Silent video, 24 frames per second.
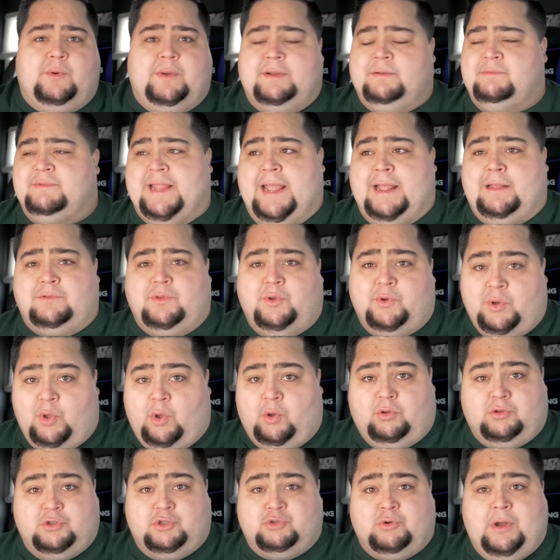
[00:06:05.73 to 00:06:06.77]
and download
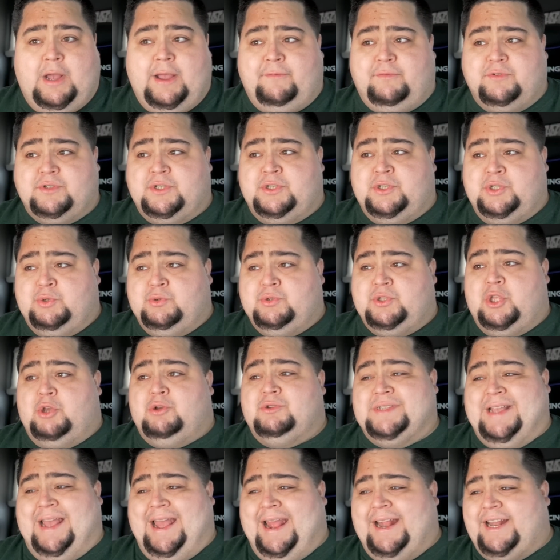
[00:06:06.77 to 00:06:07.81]
old drivers and use
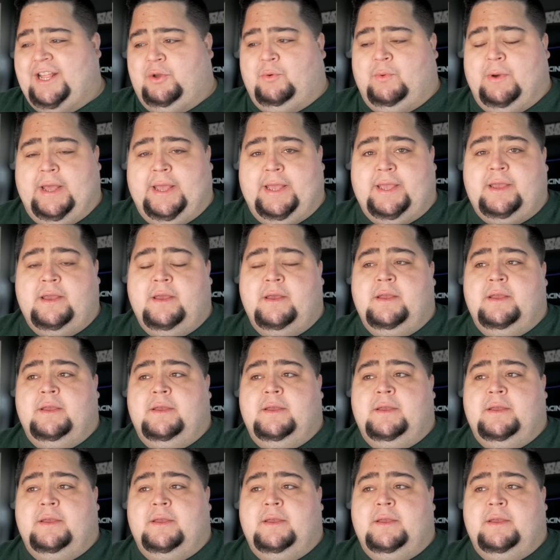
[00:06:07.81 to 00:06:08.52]
those anyway,